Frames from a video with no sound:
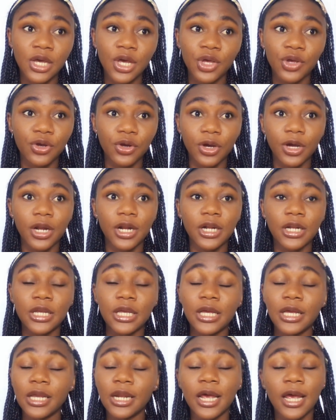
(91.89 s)
you're gonna
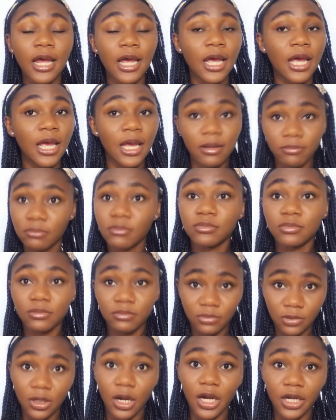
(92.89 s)
need
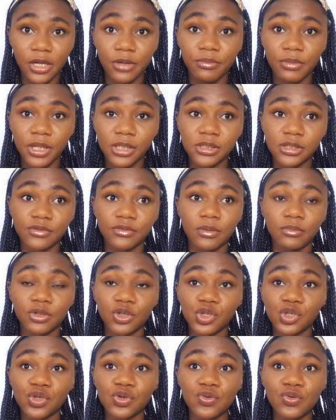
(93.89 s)
documents from
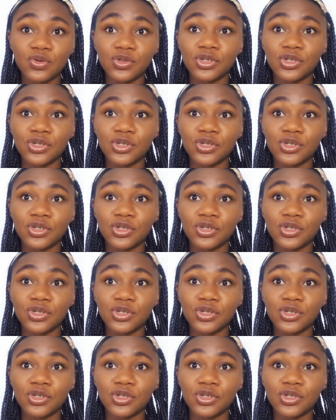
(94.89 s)
those schools.